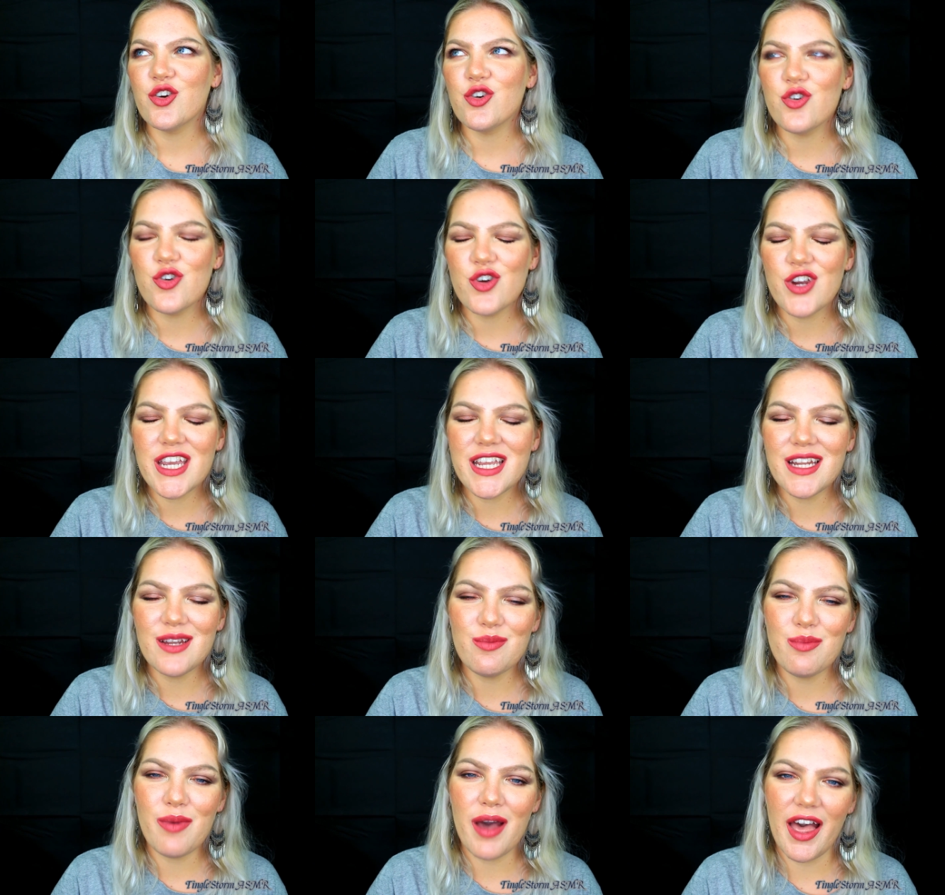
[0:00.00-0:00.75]

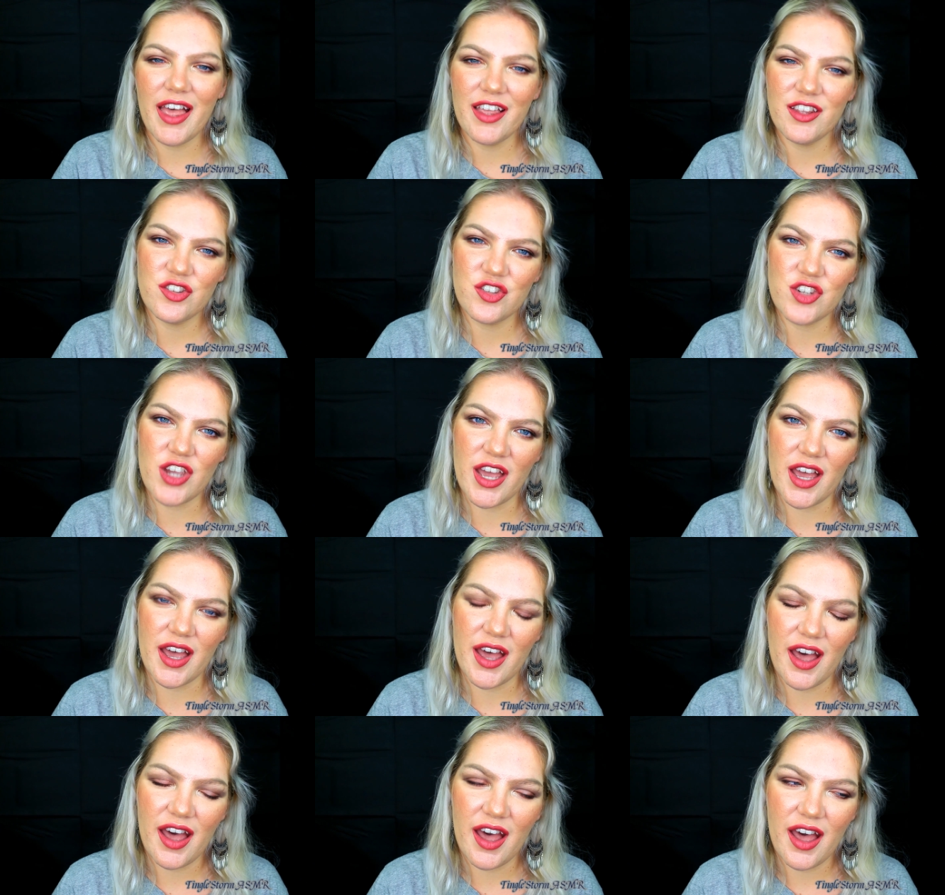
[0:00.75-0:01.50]
Green matcha.
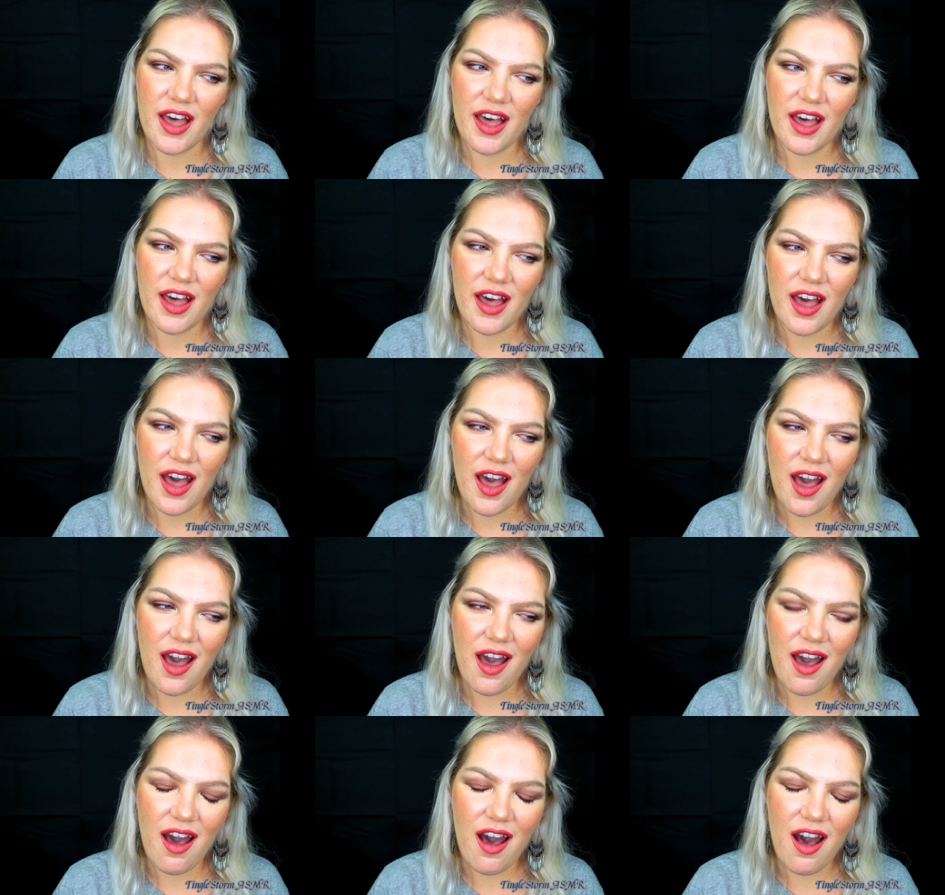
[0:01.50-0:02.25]

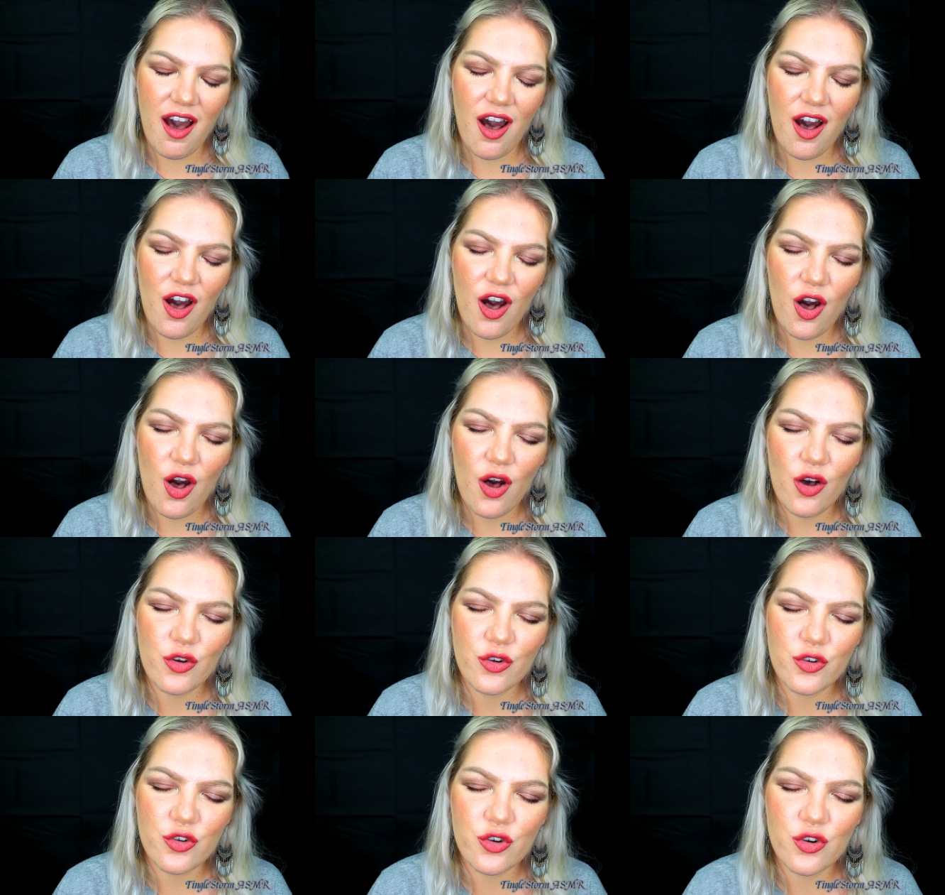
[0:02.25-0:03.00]

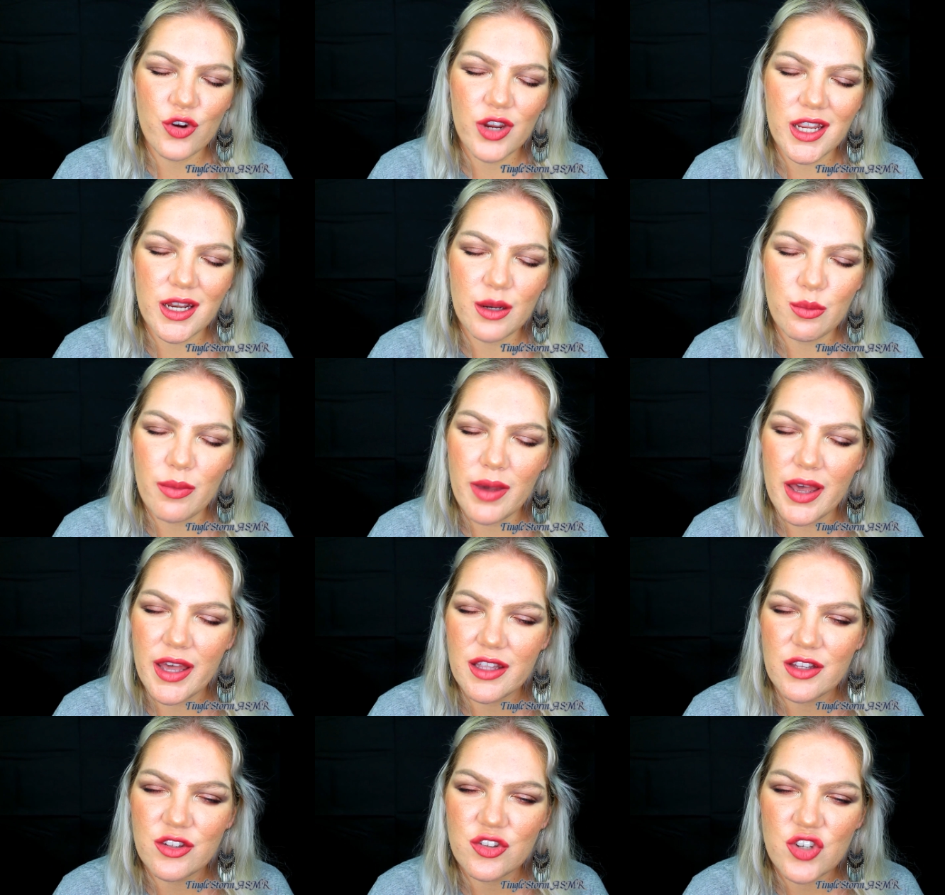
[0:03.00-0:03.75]
Oh, green
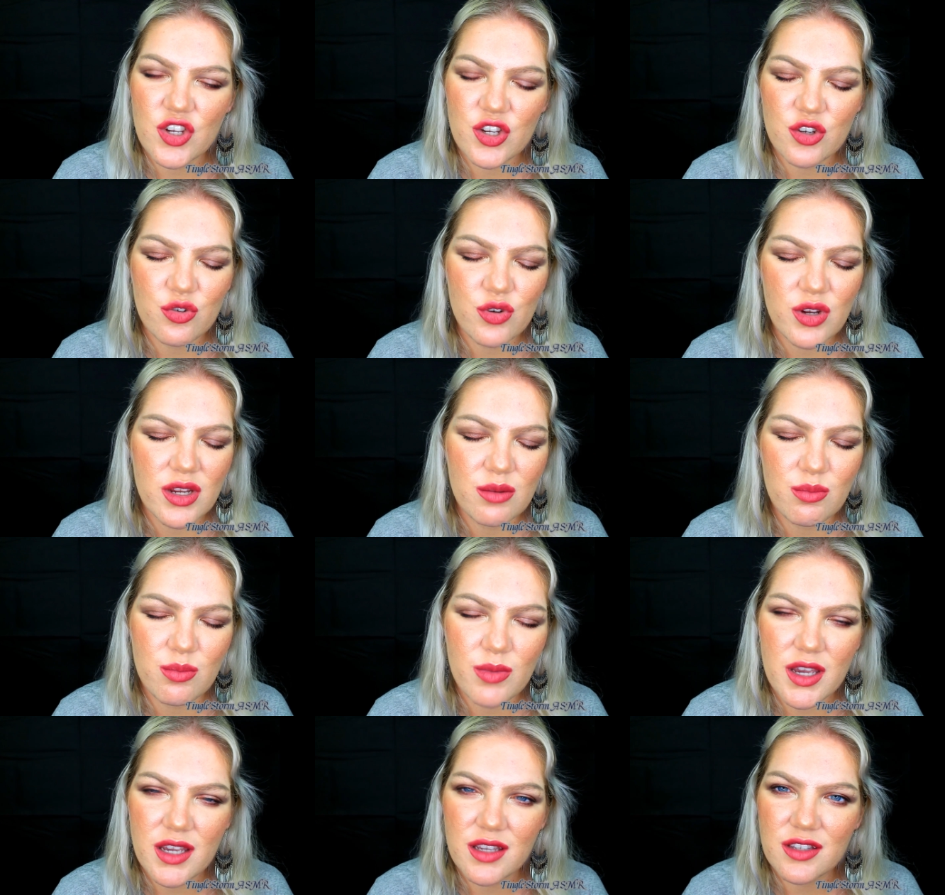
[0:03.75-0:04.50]
matcha,
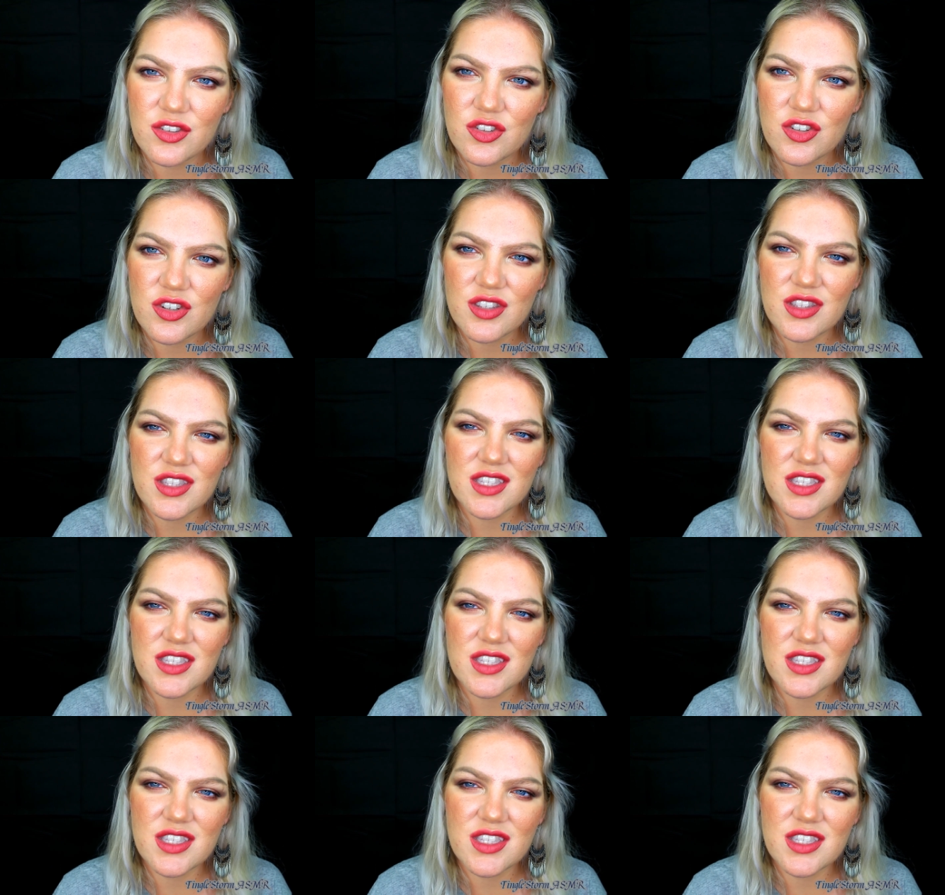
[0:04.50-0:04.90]
green matcha.